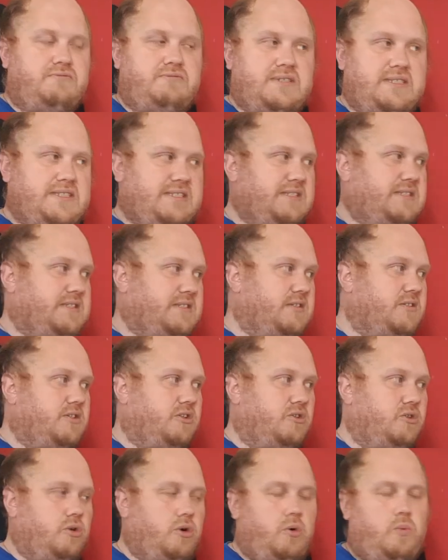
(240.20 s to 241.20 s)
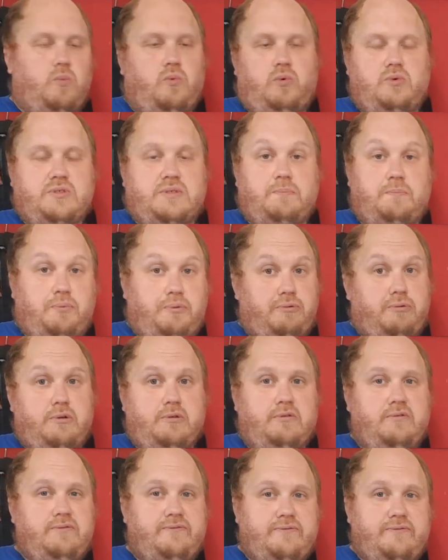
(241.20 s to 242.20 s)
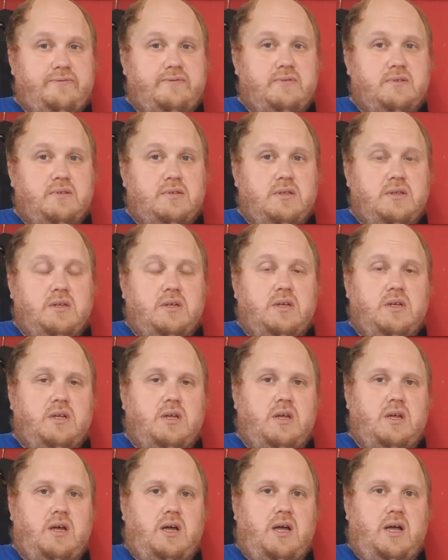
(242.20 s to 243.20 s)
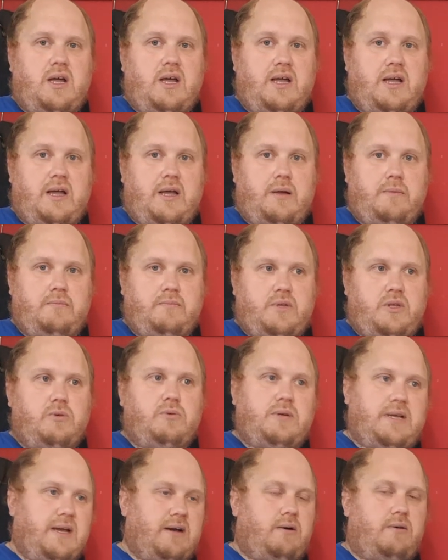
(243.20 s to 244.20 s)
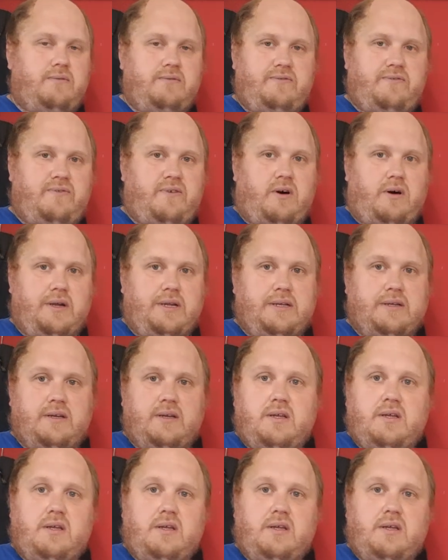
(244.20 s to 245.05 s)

resistant and not waterproof, you'll get on fine.